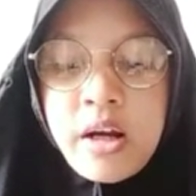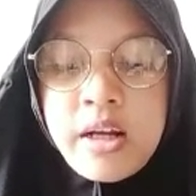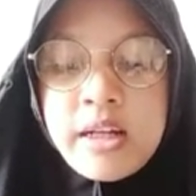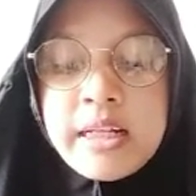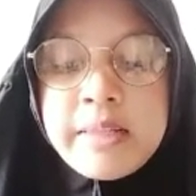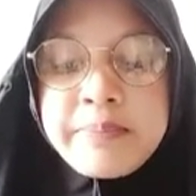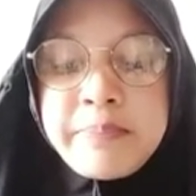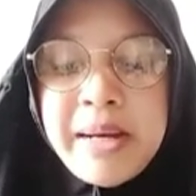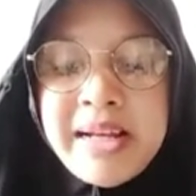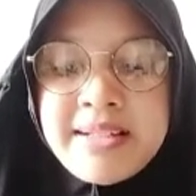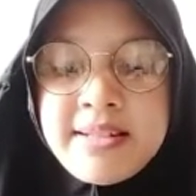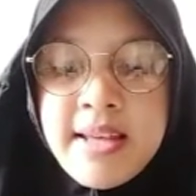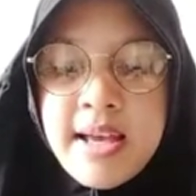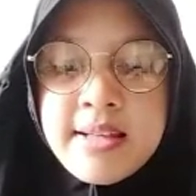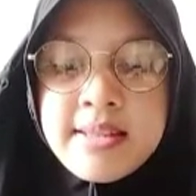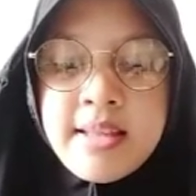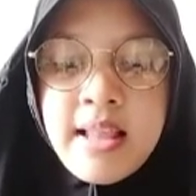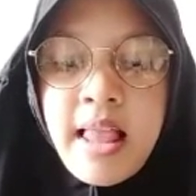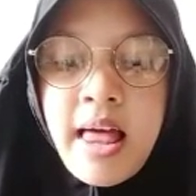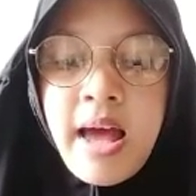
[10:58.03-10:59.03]
The
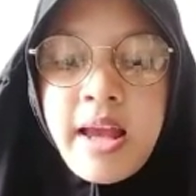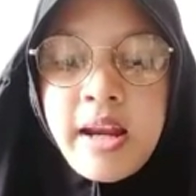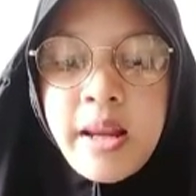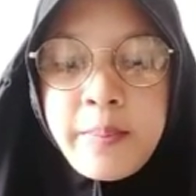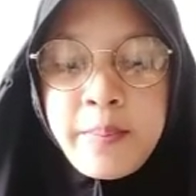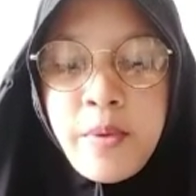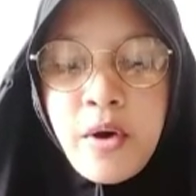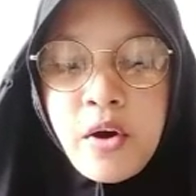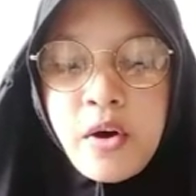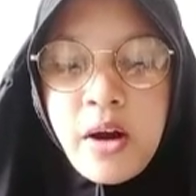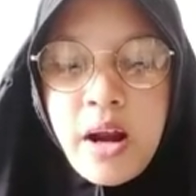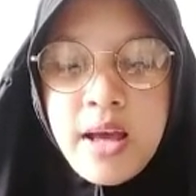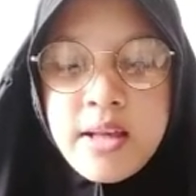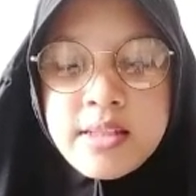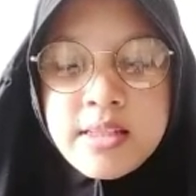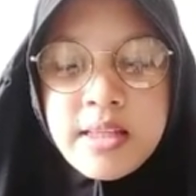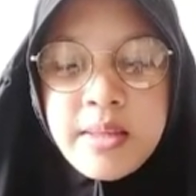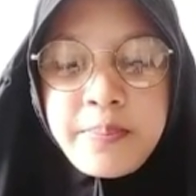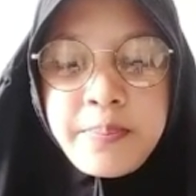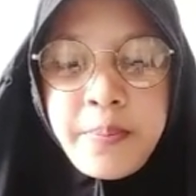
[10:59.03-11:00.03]
Pancasila
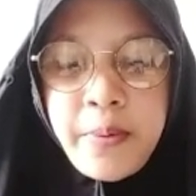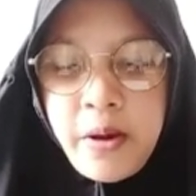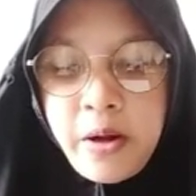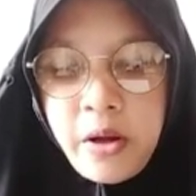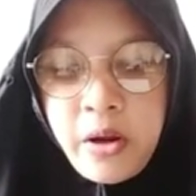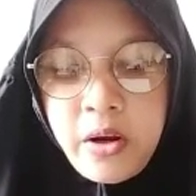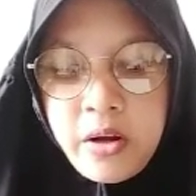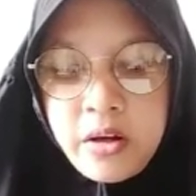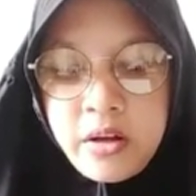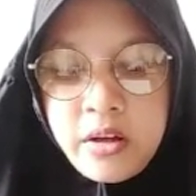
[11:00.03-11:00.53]
democracy period